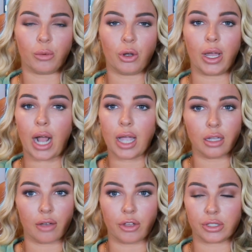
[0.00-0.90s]
And I
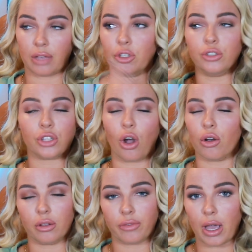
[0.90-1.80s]
love those. I've used
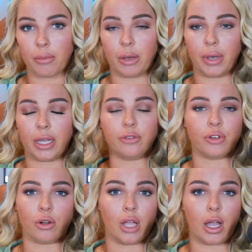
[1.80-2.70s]
all of them, but
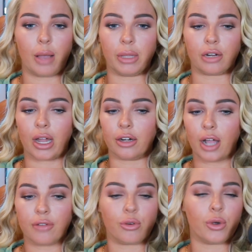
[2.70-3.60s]
Fanola, I'm like a ride or
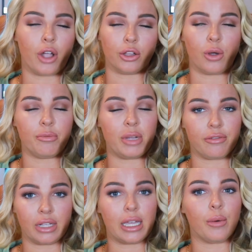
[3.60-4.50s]
die for. Y'all know I've been
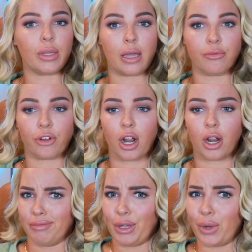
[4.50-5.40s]
affiliate with them for
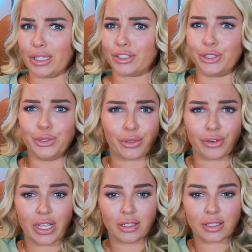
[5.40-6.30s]
like, what, 2-3
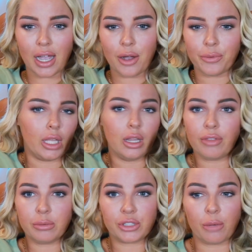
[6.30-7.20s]
years now. Love
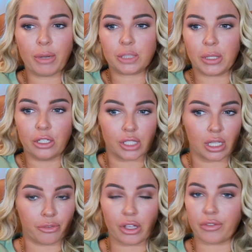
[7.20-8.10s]
them so much. Been using them
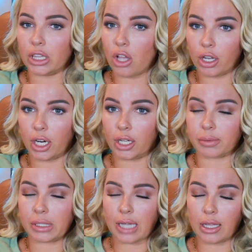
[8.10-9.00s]
for even longer because my
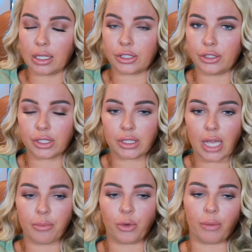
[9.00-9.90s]
stylist uses
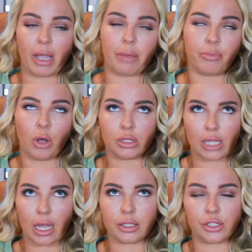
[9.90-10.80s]
them, or my old
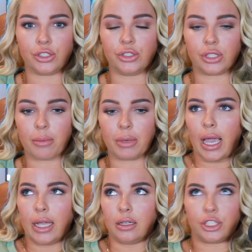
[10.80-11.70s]
stylist used to use them,
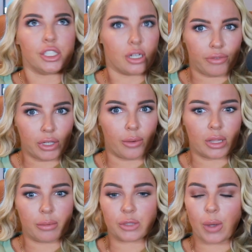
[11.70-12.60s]
and she's an affiliate with
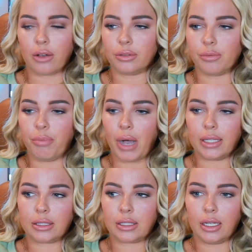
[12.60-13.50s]
them as well.
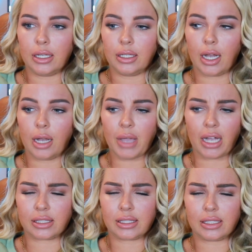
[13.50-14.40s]
But yeah,
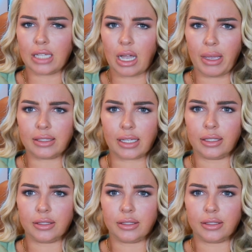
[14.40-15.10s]
it's amazing.